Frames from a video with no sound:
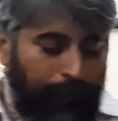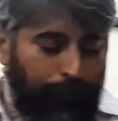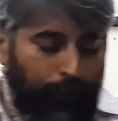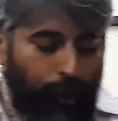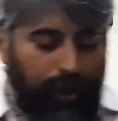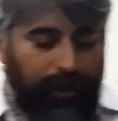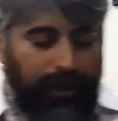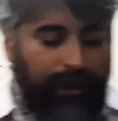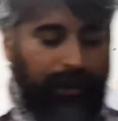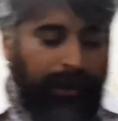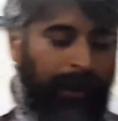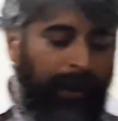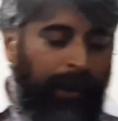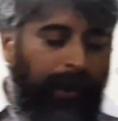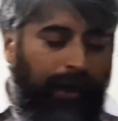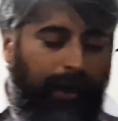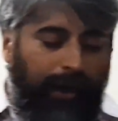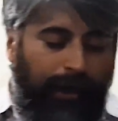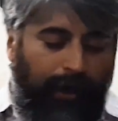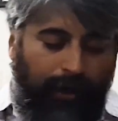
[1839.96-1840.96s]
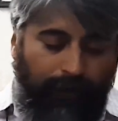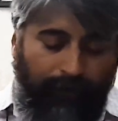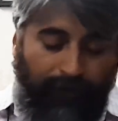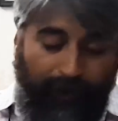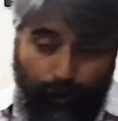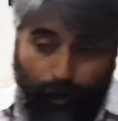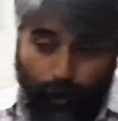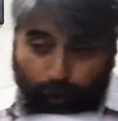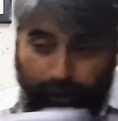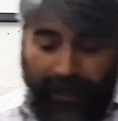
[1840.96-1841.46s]
important when
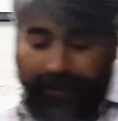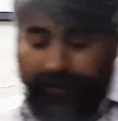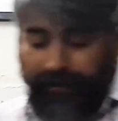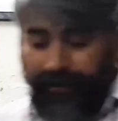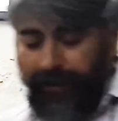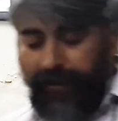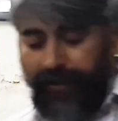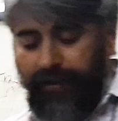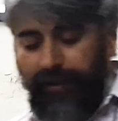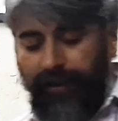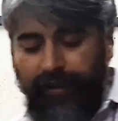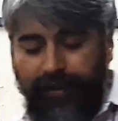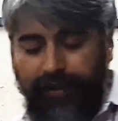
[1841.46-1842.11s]
you look at these